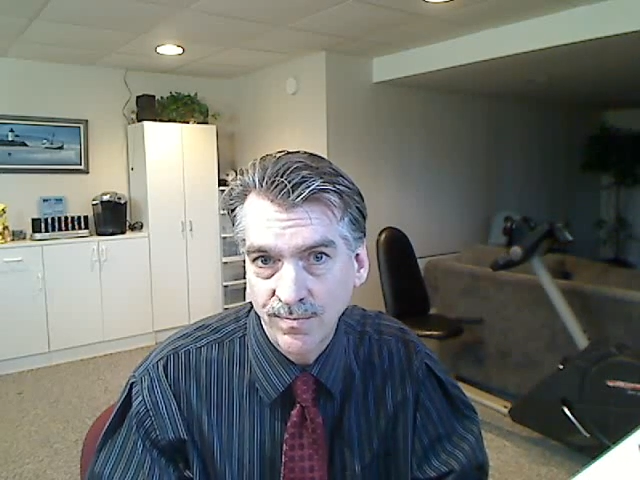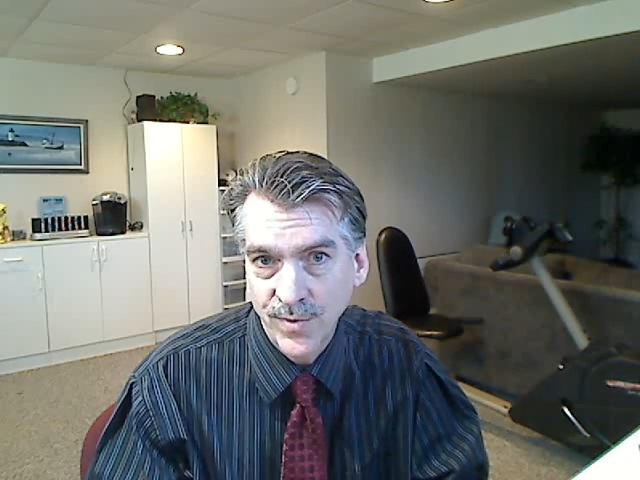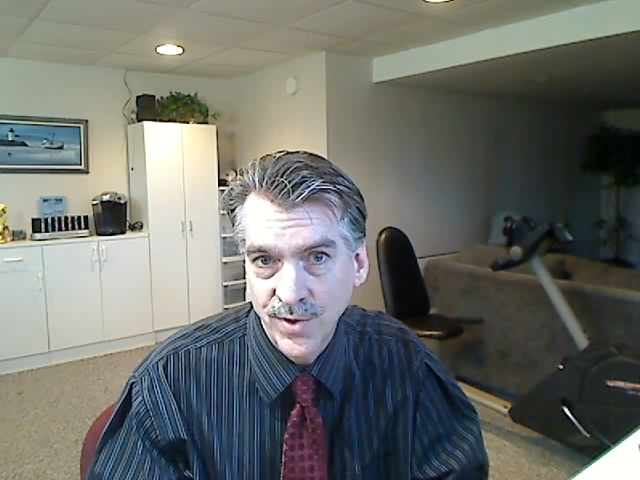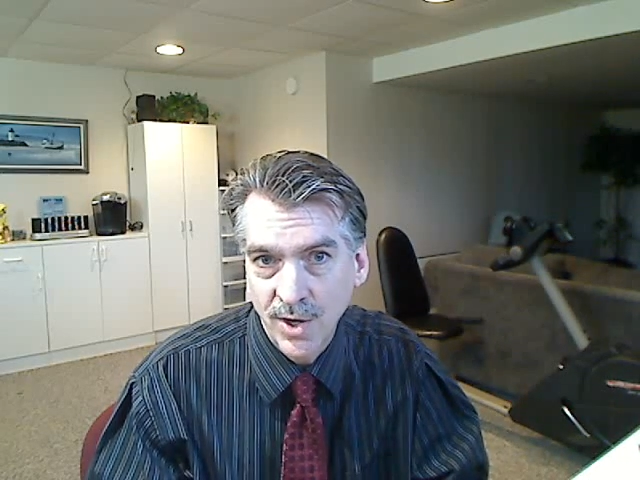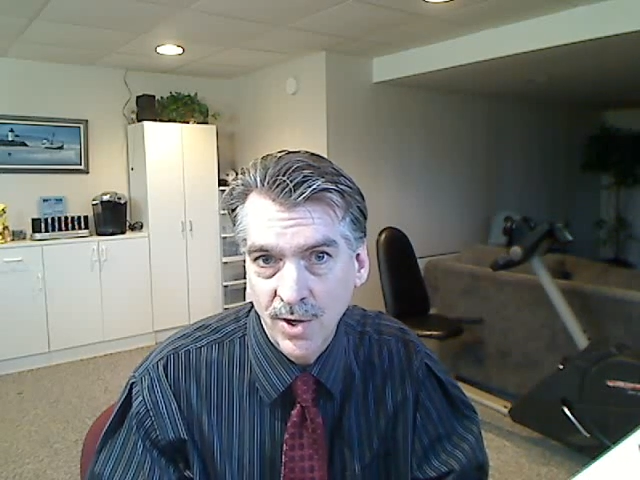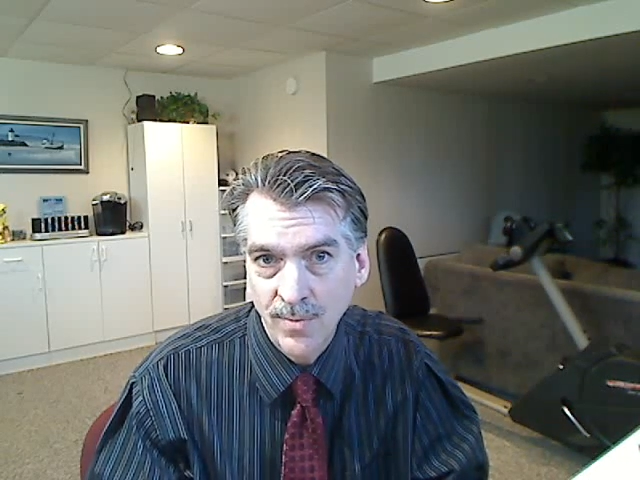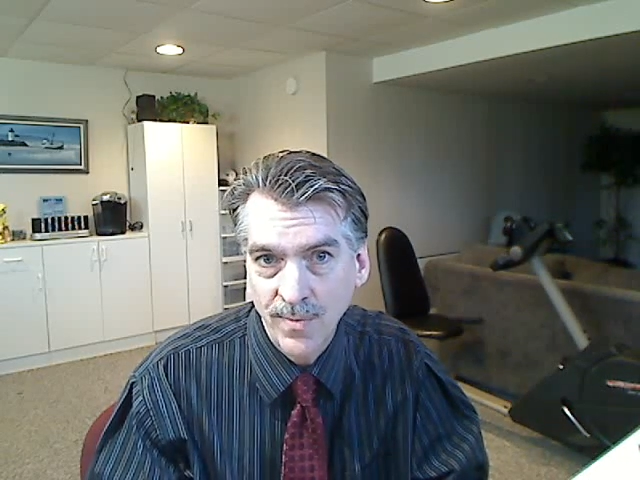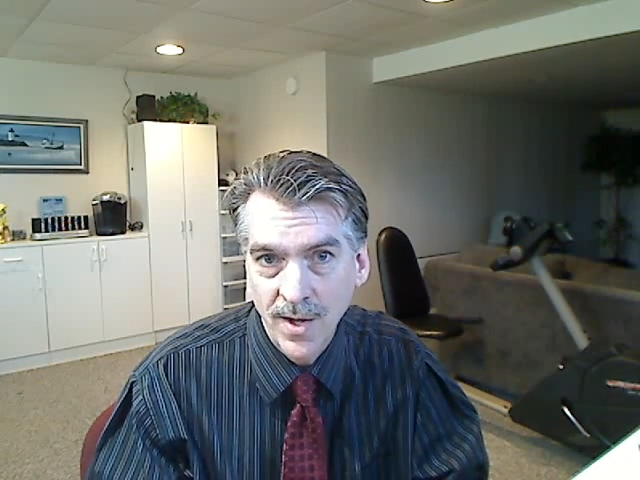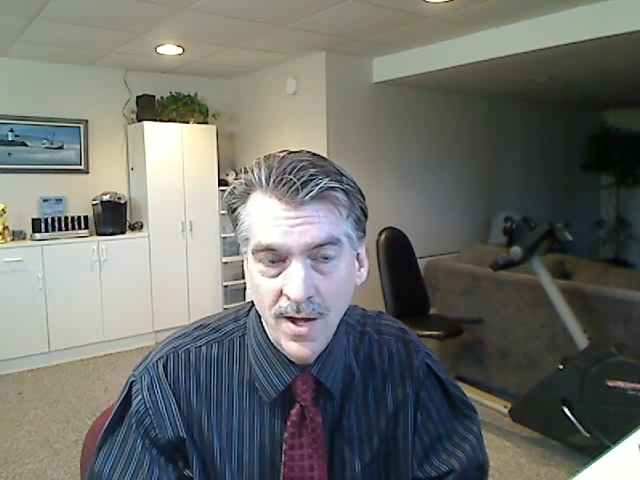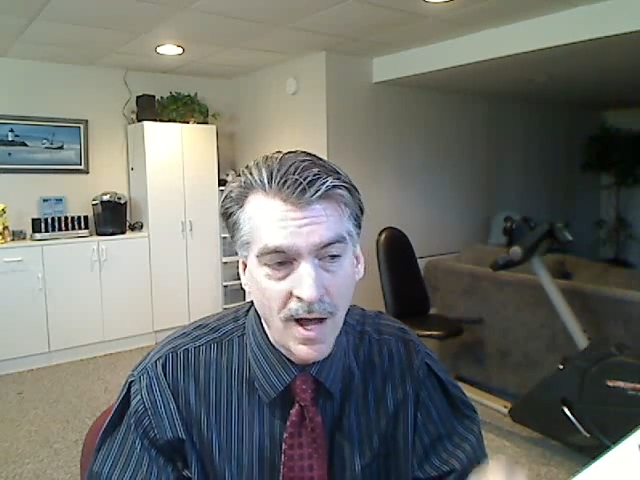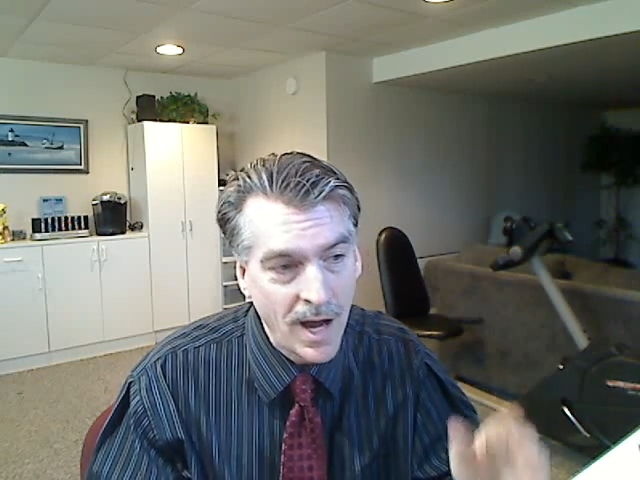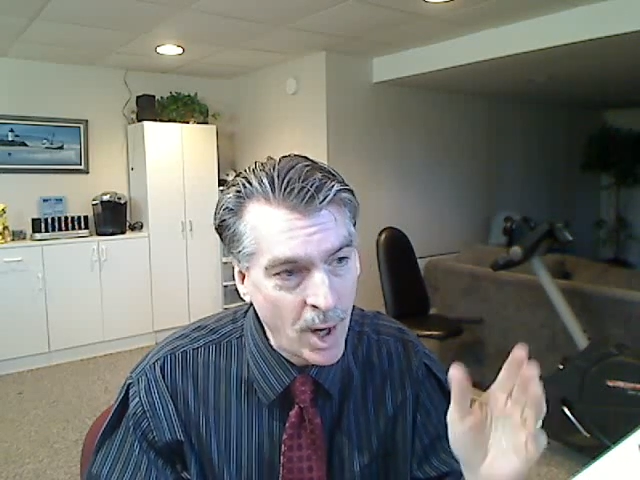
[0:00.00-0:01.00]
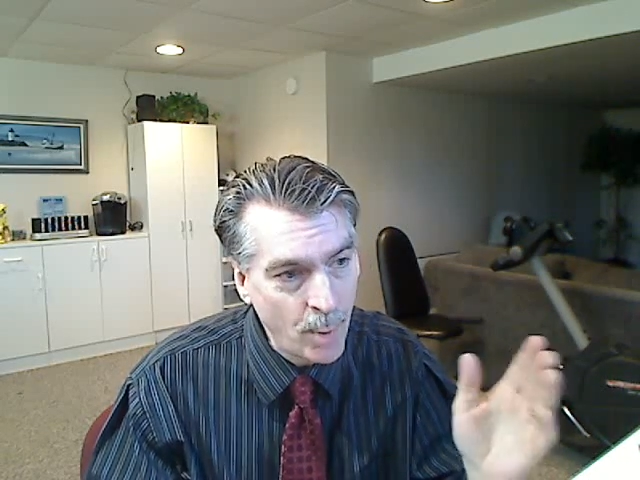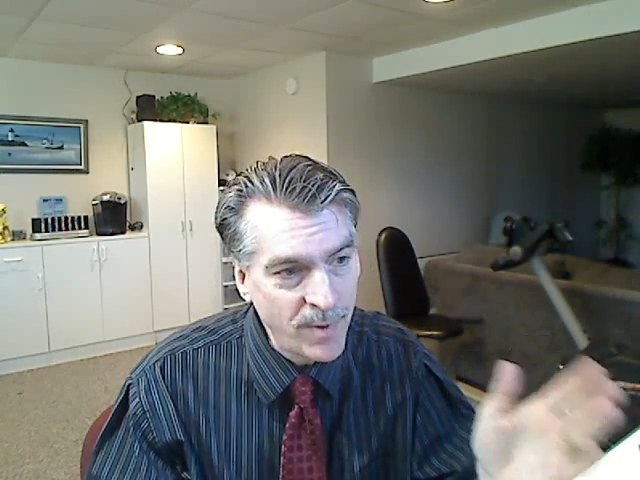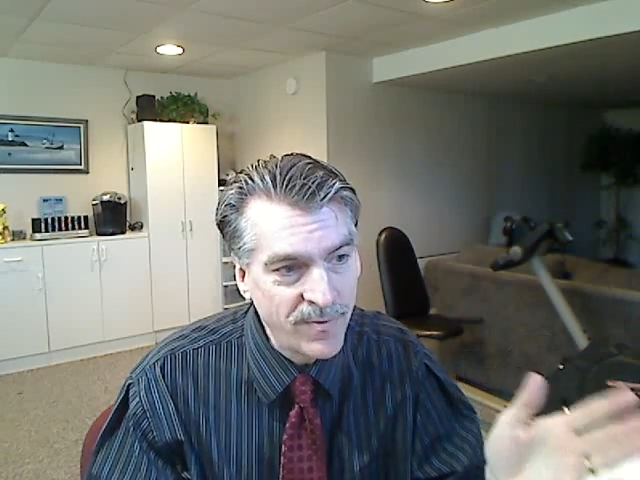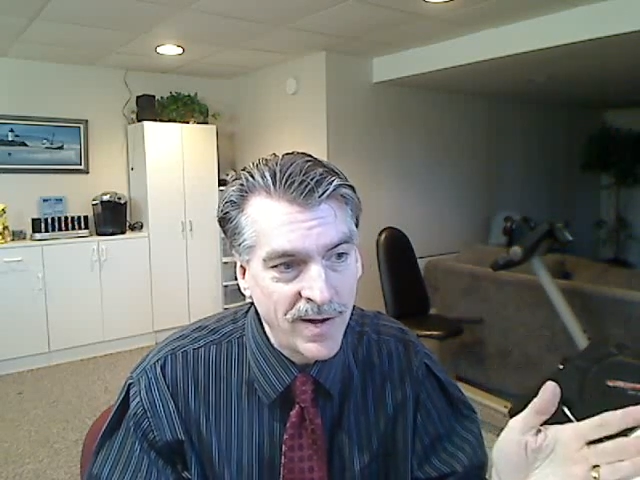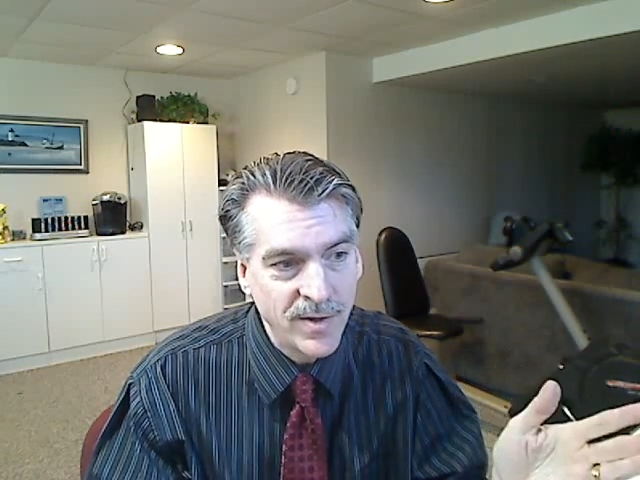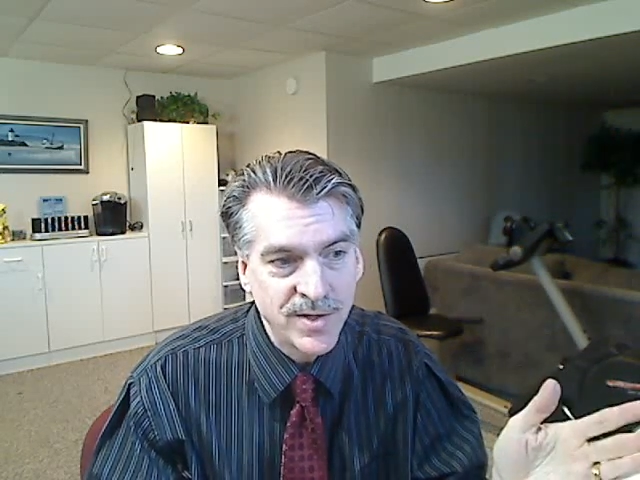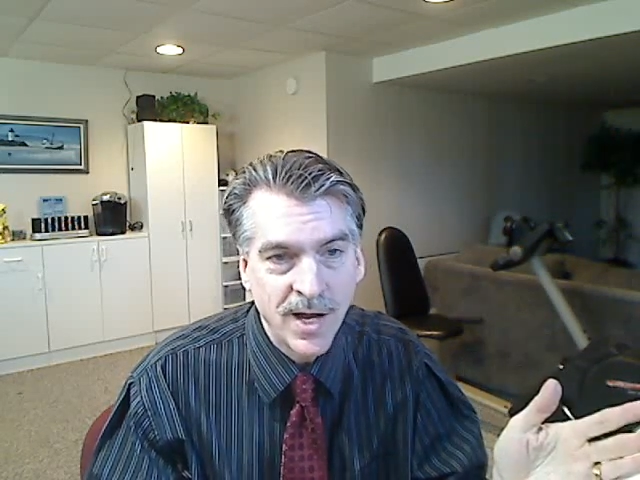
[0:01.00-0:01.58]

So I hope you found this